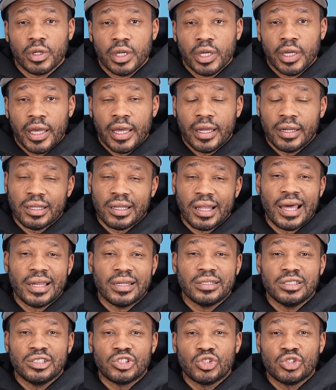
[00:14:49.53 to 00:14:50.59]
And a lot of
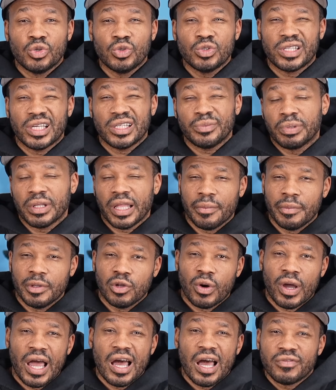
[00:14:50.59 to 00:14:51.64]
these dudes, they blame it
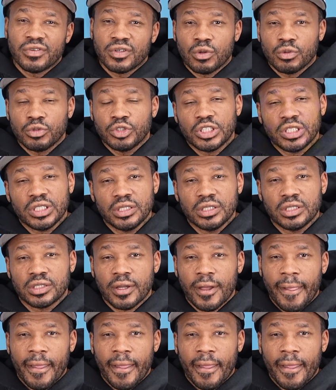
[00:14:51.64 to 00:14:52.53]
on having OGs.